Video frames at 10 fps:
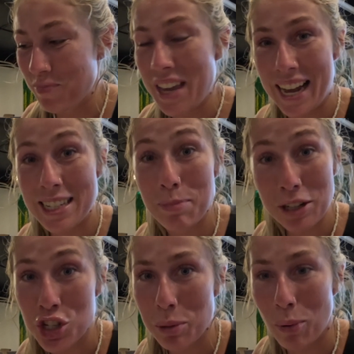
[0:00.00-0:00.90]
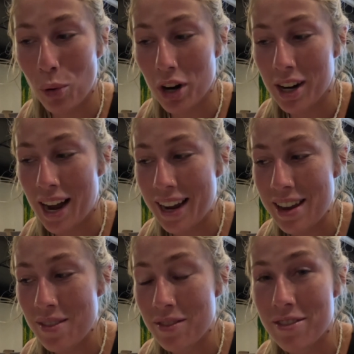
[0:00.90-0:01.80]
Yeah, especially pork.
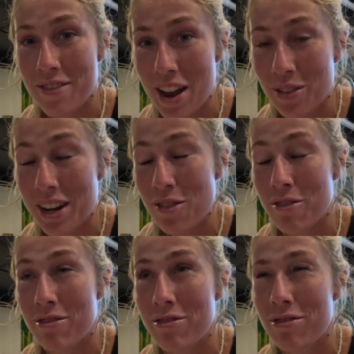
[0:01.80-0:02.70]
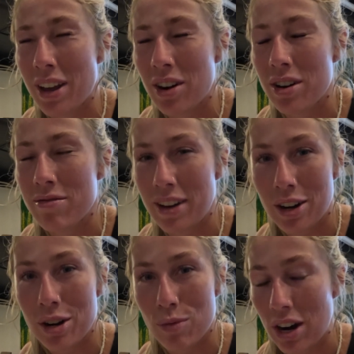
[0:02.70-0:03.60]
I very, very,
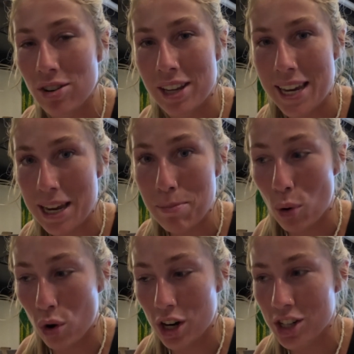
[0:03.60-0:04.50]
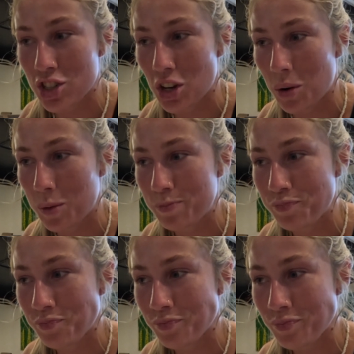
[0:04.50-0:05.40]
very rarely eat pork, so
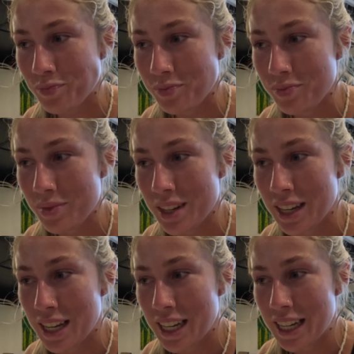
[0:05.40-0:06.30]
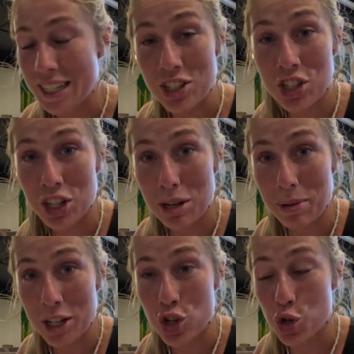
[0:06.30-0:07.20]
this is gonna
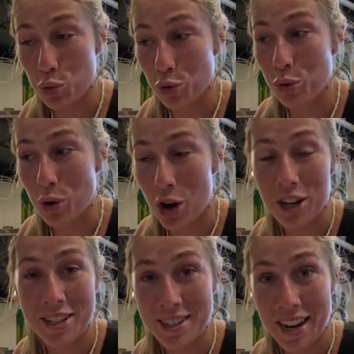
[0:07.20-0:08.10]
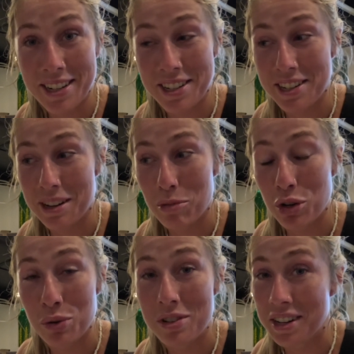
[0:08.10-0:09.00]
be a true, honest test to someone
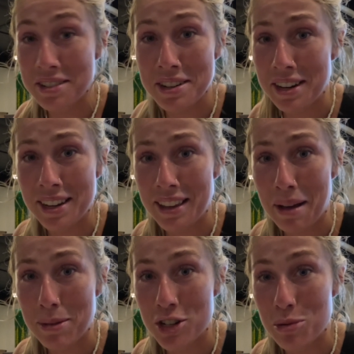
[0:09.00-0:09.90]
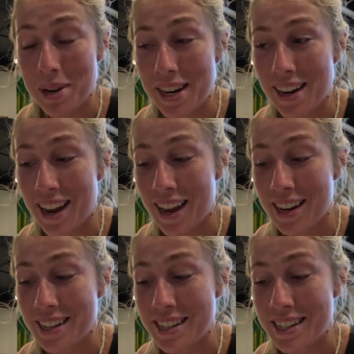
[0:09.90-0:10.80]
who doesn't eat that much meat,
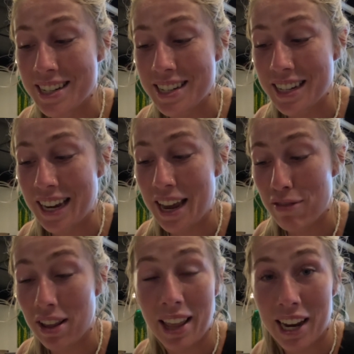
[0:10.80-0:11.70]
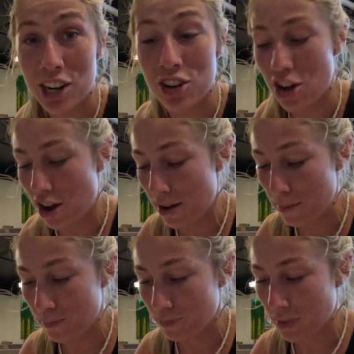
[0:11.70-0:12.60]
and if I like it or not.
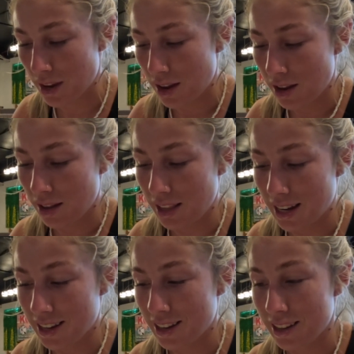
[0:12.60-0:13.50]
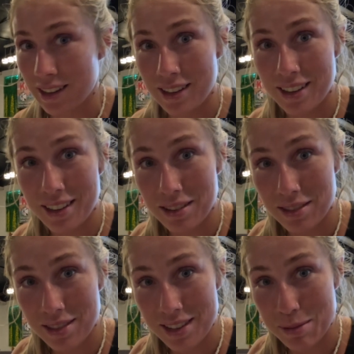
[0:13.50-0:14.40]
Like,
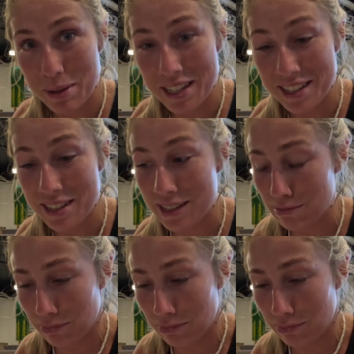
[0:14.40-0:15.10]
this piece is...